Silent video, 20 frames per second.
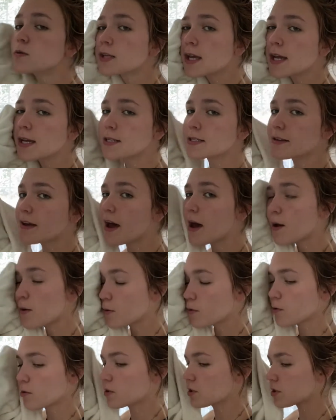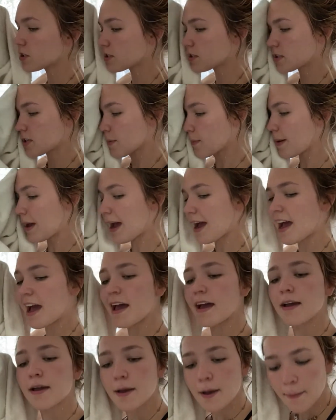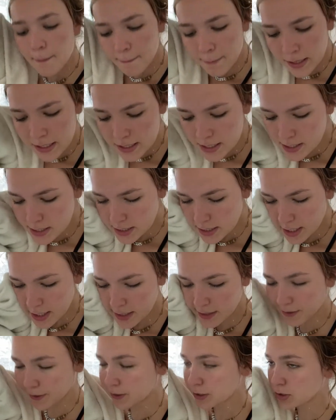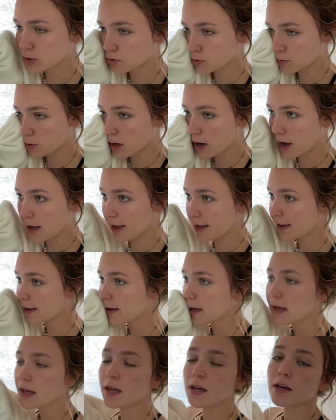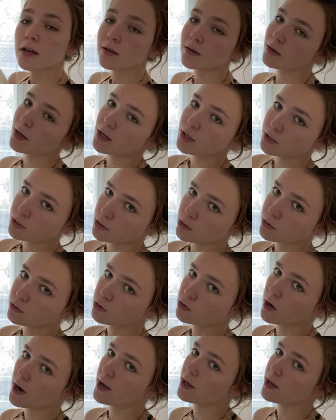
a towel just to pat my skin dry. Not too dry